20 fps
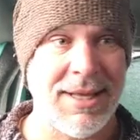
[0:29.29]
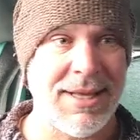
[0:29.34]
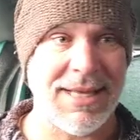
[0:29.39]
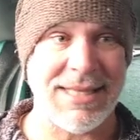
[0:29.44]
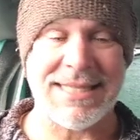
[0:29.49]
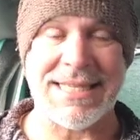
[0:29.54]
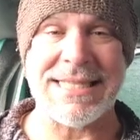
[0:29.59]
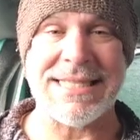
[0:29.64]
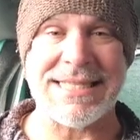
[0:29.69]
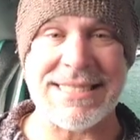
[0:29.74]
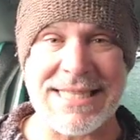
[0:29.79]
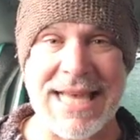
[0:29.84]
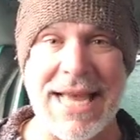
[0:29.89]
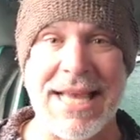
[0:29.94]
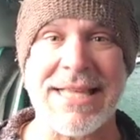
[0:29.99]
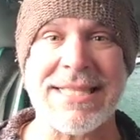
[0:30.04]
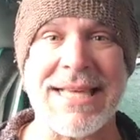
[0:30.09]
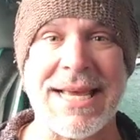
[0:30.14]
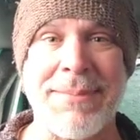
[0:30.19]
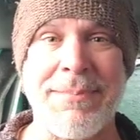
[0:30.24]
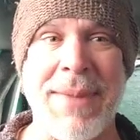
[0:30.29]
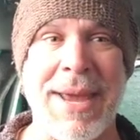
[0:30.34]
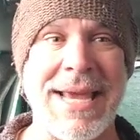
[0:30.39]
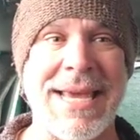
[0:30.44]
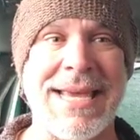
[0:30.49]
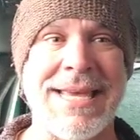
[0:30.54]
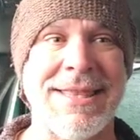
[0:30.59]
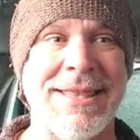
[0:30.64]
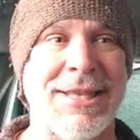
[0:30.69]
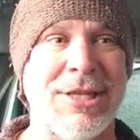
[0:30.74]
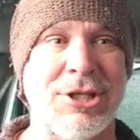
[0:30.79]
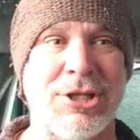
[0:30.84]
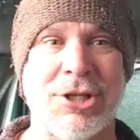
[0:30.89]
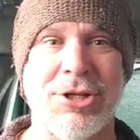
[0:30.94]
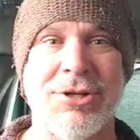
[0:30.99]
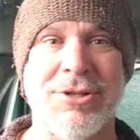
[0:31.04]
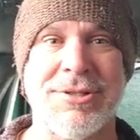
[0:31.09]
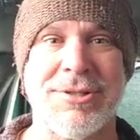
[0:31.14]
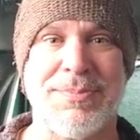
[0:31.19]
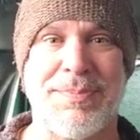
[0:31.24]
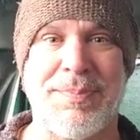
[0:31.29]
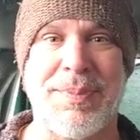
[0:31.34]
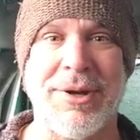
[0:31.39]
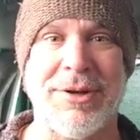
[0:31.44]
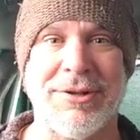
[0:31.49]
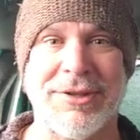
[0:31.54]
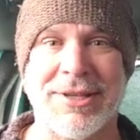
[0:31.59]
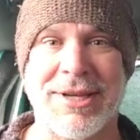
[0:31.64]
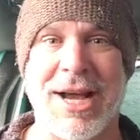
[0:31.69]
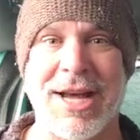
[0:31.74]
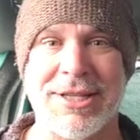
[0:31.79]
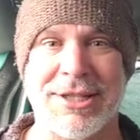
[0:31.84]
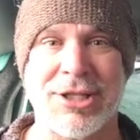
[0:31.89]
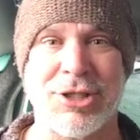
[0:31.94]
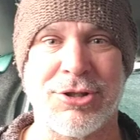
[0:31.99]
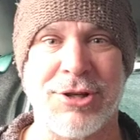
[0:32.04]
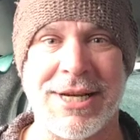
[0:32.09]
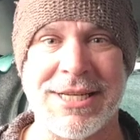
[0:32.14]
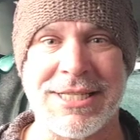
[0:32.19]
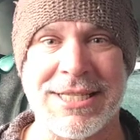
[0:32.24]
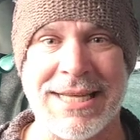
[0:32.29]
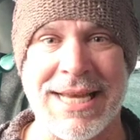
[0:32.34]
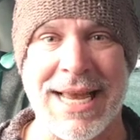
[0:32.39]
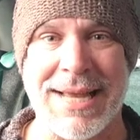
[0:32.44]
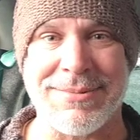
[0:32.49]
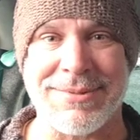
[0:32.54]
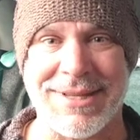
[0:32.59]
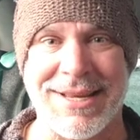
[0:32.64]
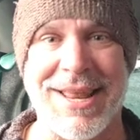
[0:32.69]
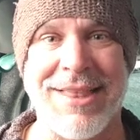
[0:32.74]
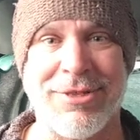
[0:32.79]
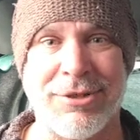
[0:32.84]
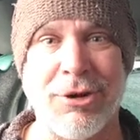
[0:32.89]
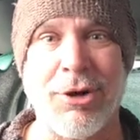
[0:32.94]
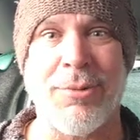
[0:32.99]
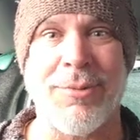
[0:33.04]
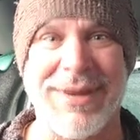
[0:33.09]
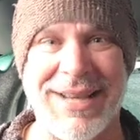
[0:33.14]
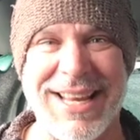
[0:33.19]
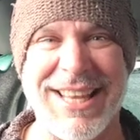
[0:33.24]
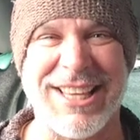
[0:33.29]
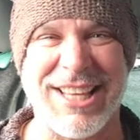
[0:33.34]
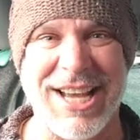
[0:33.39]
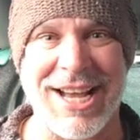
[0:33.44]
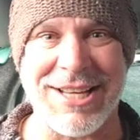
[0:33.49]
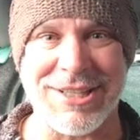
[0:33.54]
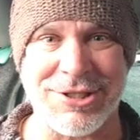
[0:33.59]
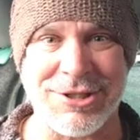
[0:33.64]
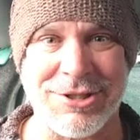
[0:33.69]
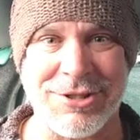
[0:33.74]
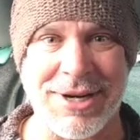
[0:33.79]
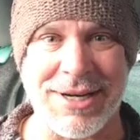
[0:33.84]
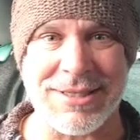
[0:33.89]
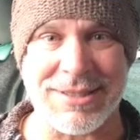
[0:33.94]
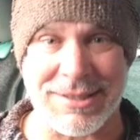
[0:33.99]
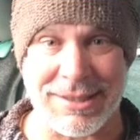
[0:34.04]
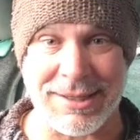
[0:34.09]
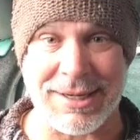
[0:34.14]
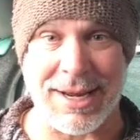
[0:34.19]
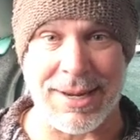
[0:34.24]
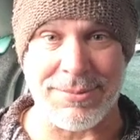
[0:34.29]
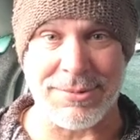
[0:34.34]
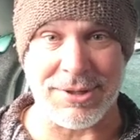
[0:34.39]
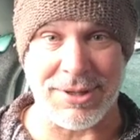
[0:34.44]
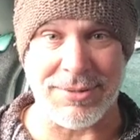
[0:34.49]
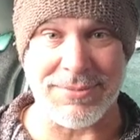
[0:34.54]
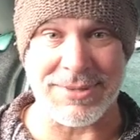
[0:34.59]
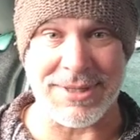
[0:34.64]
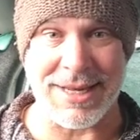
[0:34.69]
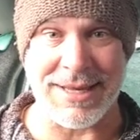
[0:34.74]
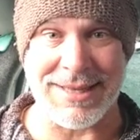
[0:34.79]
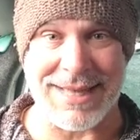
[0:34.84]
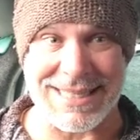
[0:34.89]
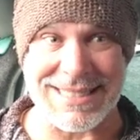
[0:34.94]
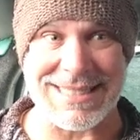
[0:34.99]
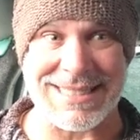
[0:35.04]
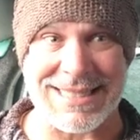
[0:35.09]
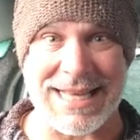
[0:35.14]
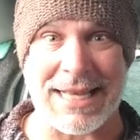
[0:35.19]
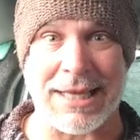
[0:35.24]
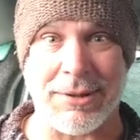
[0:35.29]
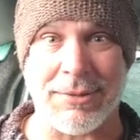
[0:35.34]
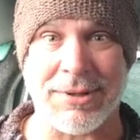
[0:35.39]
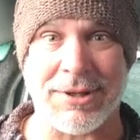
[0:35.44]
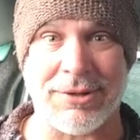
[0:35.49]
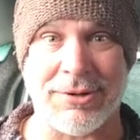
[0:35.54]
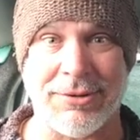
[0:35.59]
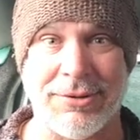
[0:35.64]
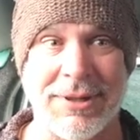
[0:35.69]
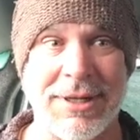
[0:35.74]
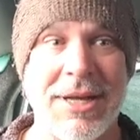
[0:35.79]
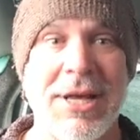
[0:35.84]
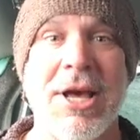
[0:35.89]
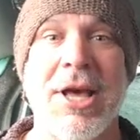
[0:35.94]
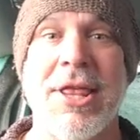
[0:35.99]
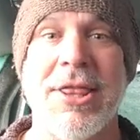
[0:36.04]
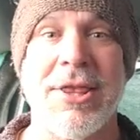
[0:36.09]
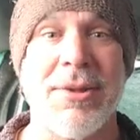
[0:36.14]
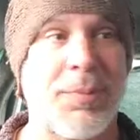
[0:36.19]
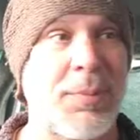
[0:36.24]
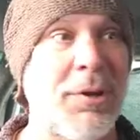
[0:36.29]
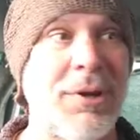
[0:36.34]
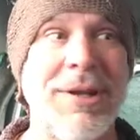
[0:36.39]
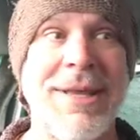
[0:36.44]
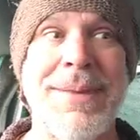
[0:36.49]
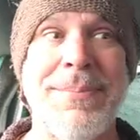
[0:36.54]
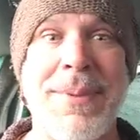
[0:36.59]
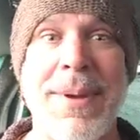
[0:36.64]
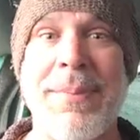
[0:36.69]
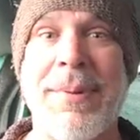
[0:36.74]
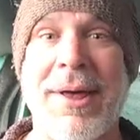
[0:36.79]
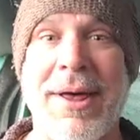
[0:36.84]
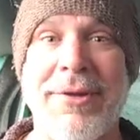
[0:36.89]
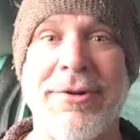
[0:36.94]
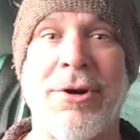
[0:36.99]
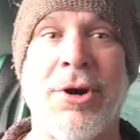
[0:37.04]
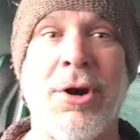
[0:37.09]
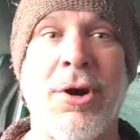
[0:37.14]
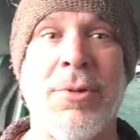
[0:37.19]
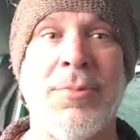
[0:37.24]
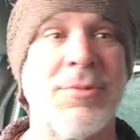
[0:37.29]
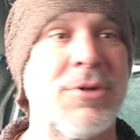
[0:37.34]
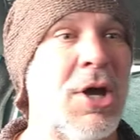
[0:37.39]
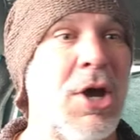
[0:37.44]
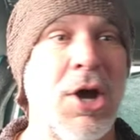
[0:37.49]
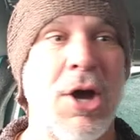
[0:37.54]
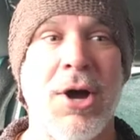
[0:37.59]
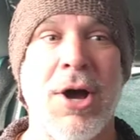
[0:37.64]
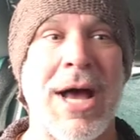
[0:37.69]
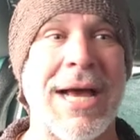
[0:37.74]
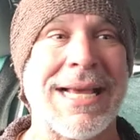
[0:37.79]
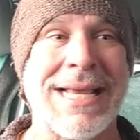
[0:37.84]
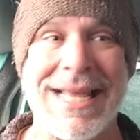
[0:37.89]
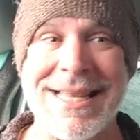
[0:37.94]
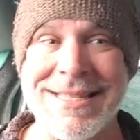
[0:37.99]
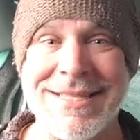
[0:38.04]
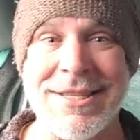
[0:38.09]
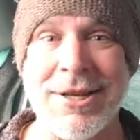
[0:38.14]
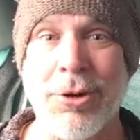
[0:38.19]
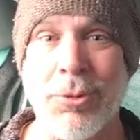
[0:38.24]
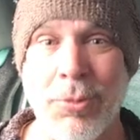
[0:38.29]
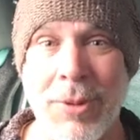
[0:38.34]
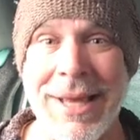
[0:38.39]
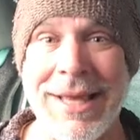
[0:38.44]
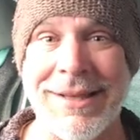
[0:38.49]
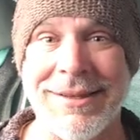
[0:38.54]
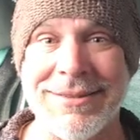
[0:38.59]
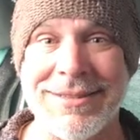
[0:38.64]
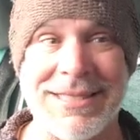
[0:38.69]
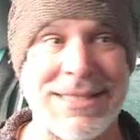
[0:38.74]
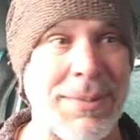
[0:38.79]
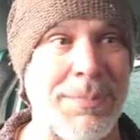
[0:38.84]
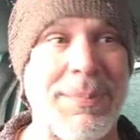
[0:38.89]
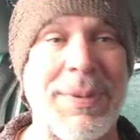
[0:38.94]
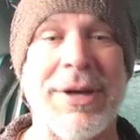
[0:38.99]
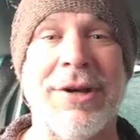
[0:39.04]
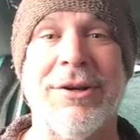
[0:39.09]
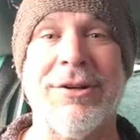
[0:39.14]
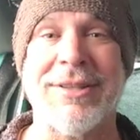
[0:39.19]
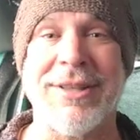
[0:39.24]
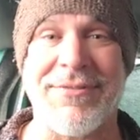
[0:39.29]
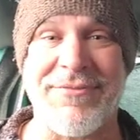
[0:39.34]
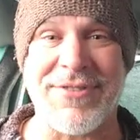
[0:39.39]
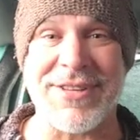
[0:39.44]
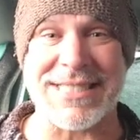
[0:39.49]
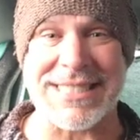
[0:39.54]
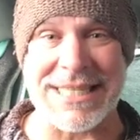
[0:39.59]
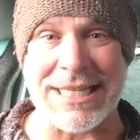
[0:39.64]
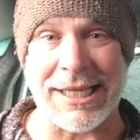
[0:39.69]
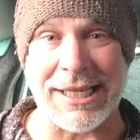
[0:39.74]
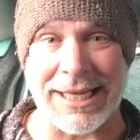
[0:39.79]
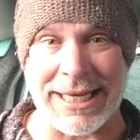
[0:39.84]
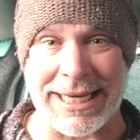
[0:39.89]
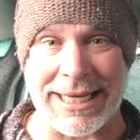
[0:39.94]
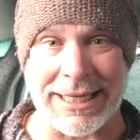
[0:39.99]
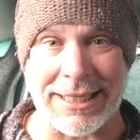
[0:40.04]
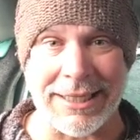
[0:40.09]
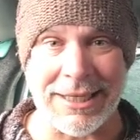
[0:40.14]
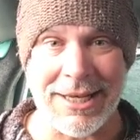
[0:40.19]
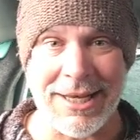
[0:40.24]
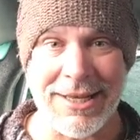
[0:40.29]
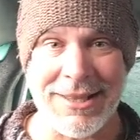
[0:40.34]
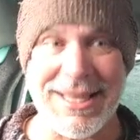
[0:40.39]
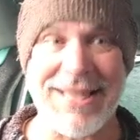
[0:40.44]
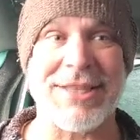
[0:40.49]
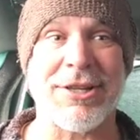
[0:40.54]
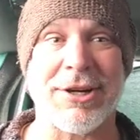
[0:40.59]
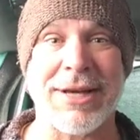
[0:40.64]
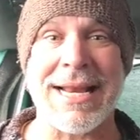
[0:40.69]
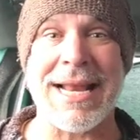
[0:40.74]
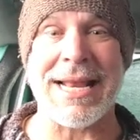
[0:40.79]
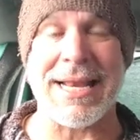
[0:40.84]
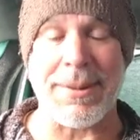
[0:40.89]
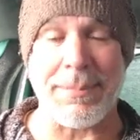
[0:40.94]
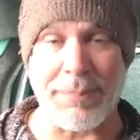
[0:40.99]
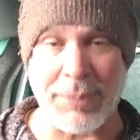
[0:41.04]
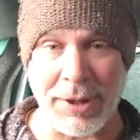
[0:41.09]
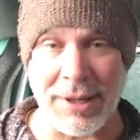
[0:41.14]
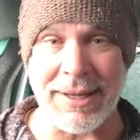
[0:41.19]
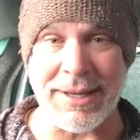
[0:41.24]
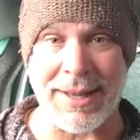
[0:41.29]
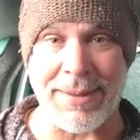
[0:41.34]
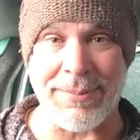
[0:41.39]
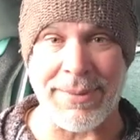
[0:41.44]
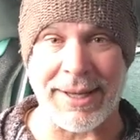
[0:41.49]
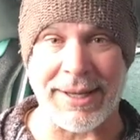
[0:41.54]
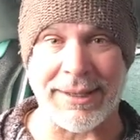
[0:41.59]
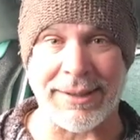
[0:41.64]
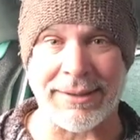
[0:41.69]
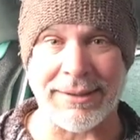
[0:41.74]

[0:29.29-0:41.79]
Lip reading: It's inside. It's like making the Jews build the concentration camps and then throw them in the concentration camps. You know what I'm saying? That's exactly what they're doing. They're pulling people out of their homes against their wills to build a facility that they're going to end up putting them